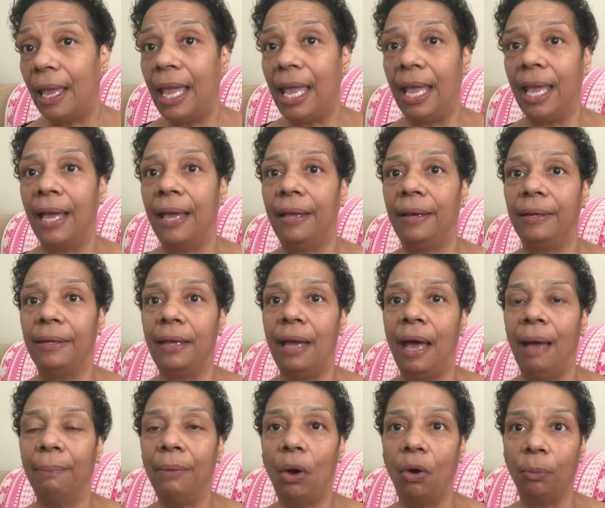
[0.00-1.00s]
And
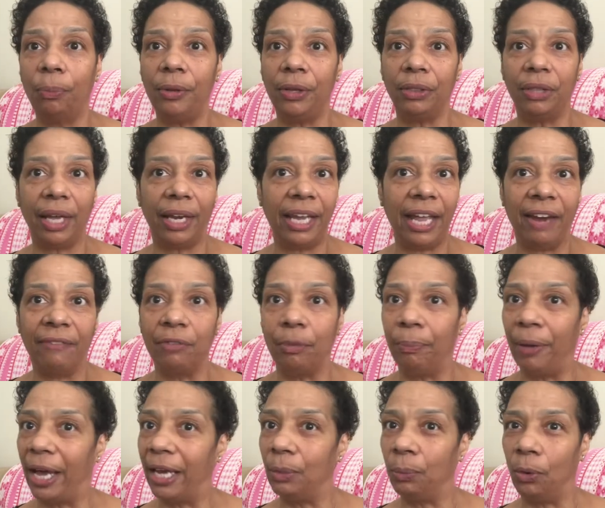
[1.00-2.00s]
I'm hoping that
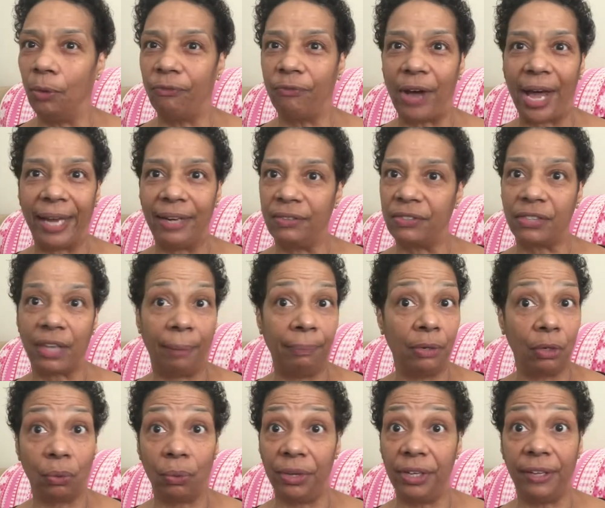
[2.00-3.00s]
everybody will find some
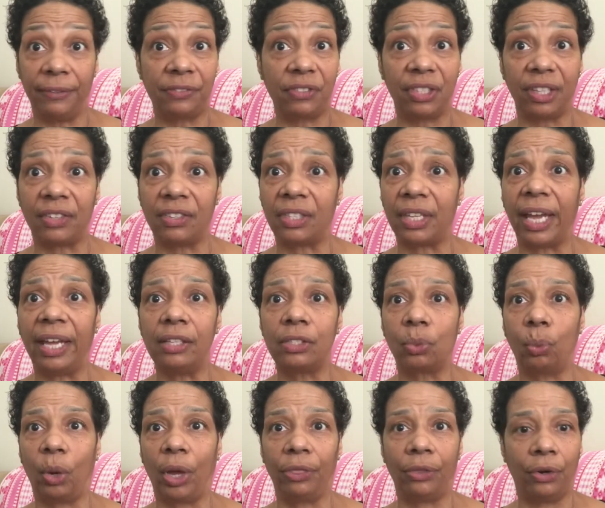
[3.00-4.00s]
degree of
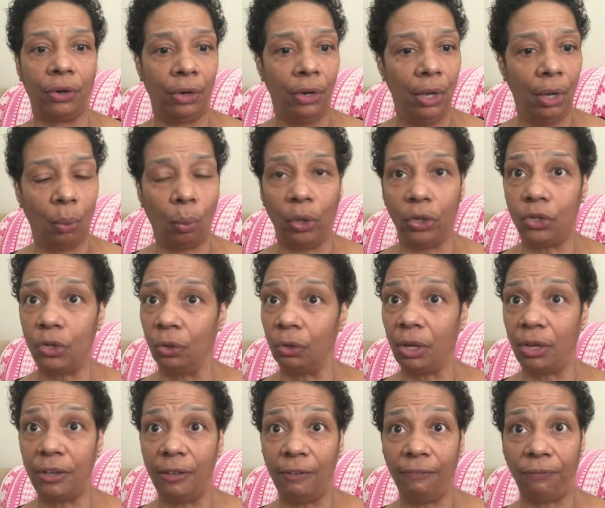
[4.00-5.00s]
success, whether what you're
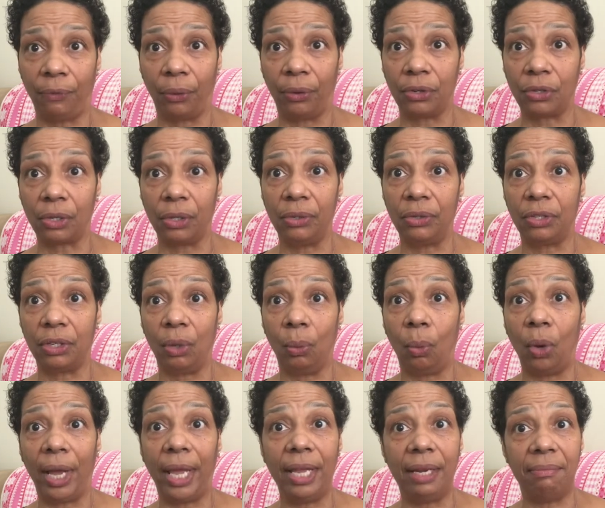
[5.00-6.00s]
looking for is losing
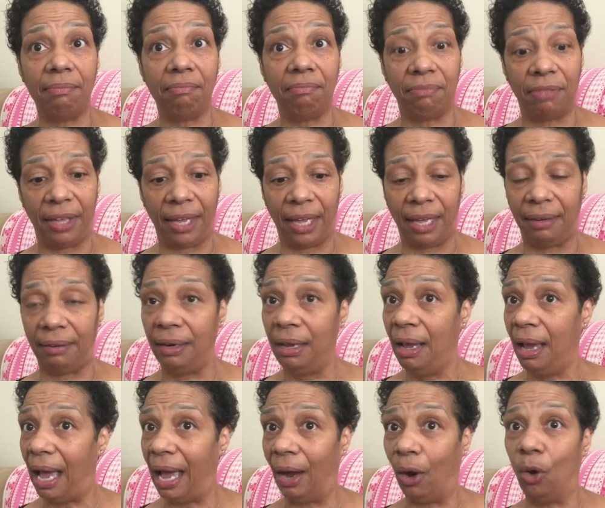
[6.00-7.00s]
weight, then
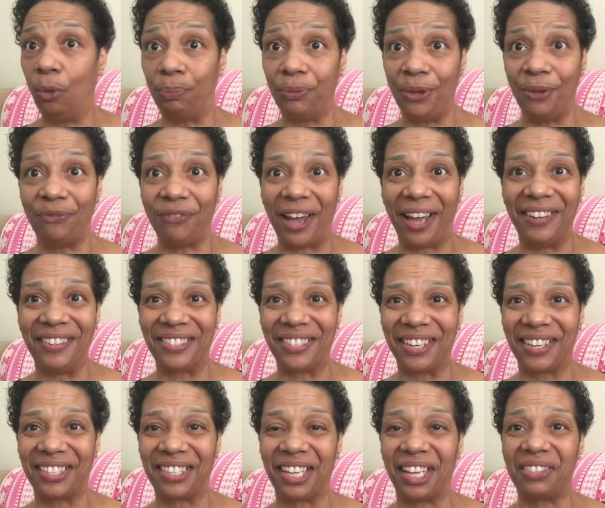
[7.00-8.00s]
I hope you find
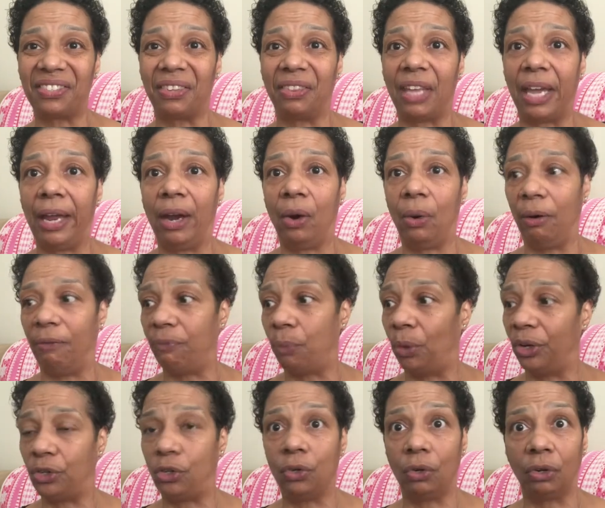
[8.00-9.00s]
success there. If
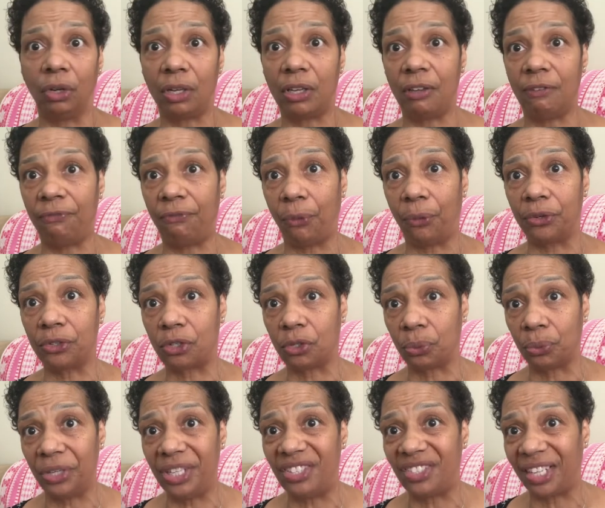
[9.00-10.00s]
what you're looking for is
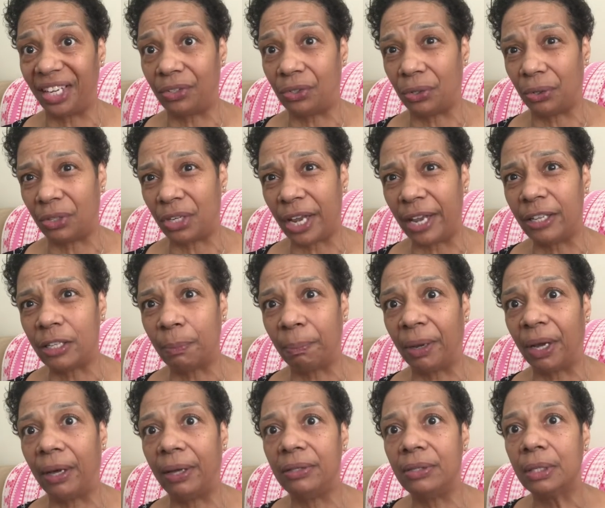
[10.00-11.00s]
to reset your taste
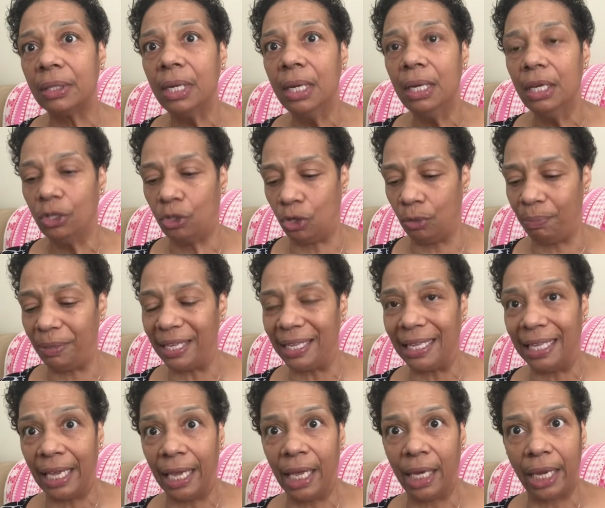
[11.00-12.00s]
buds, to
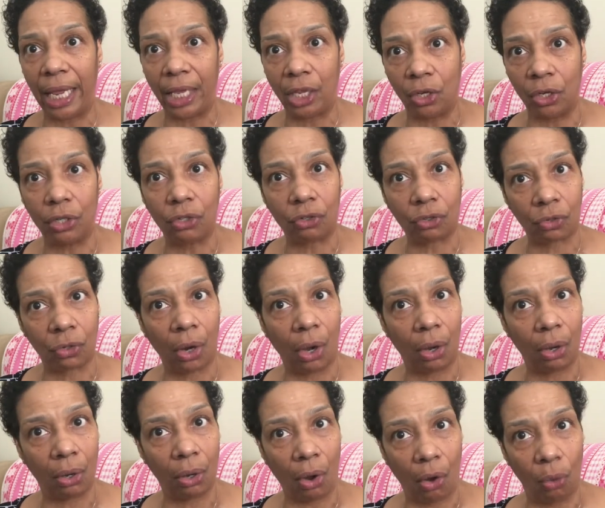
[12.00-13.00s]
begin a good,
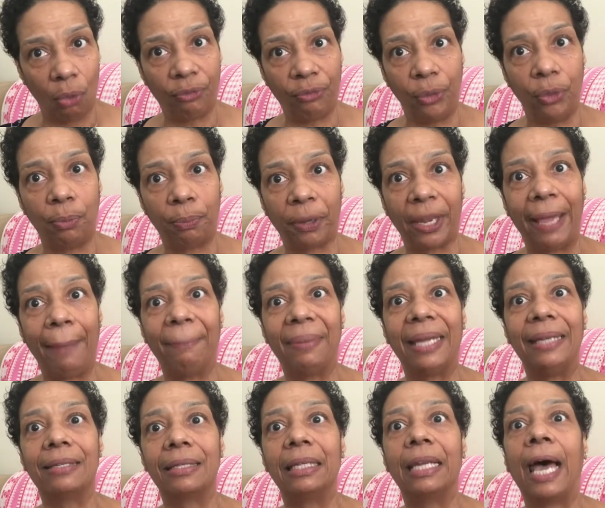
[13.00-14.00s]
strong, whole food,
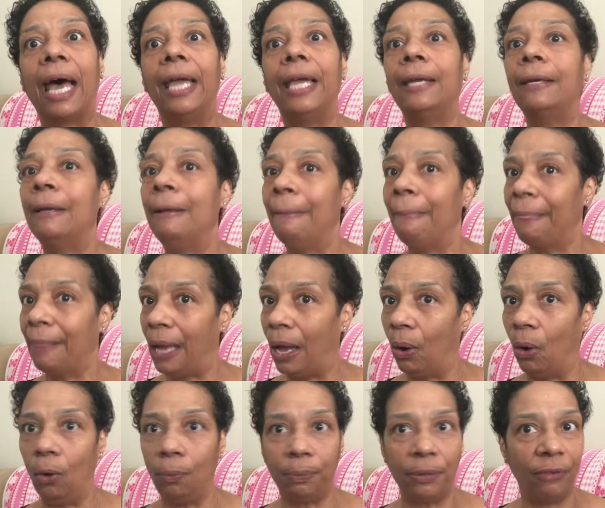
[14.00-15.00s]
plant-based diet, I
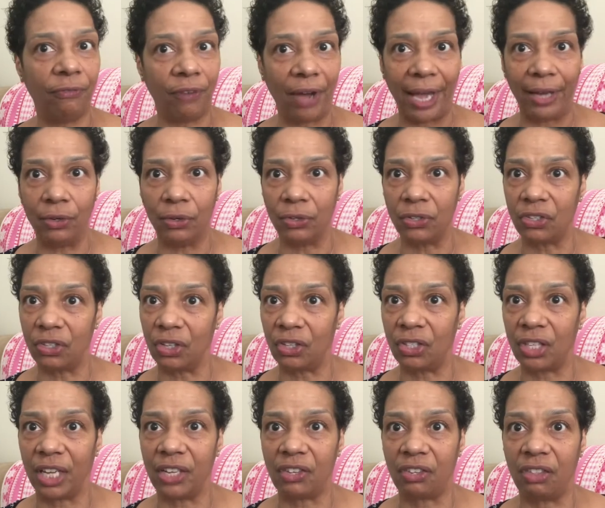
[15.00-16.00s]
hope you find your
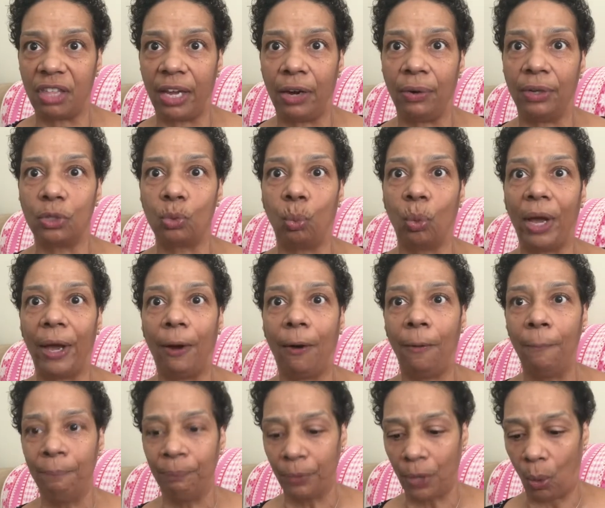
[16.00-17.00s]
success there as
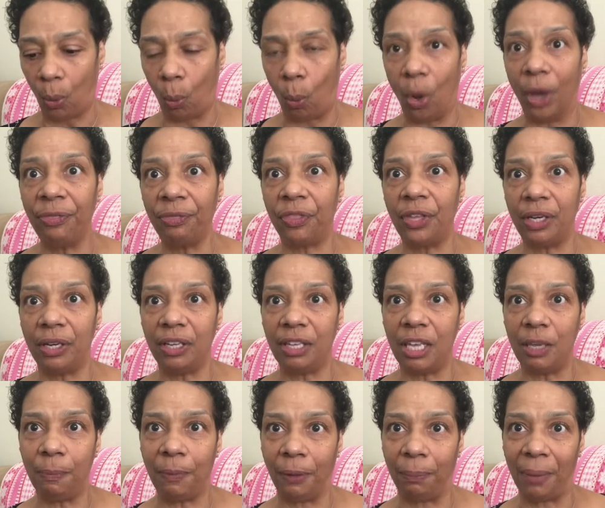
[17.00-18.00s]
well. One thing to
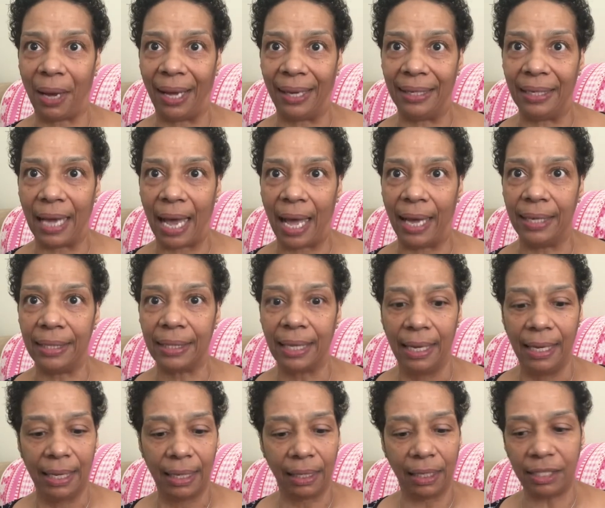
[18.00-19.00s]
keep in mind, guys,
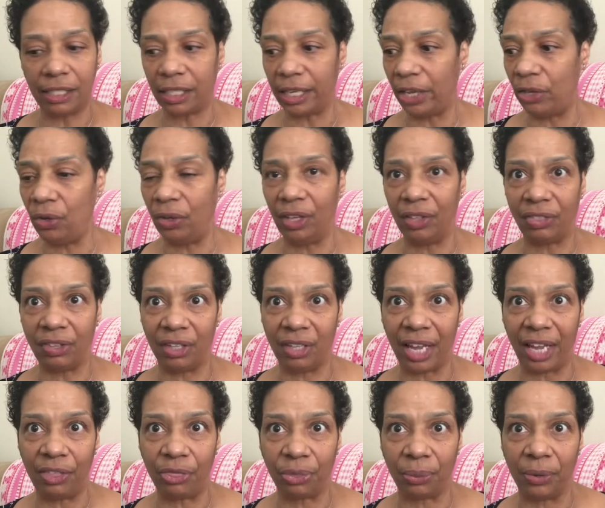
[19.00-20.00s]
let's say you get to
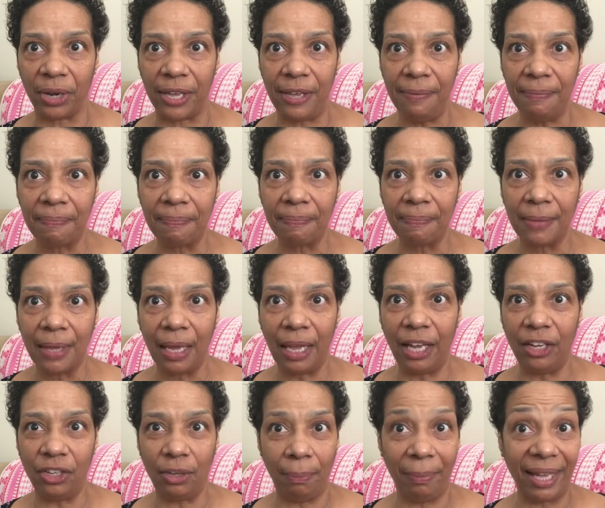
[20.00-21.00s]
day 3
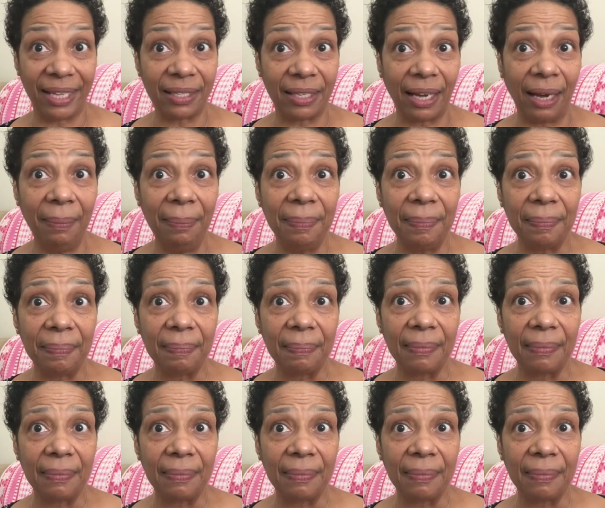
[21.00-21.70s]
and you mess up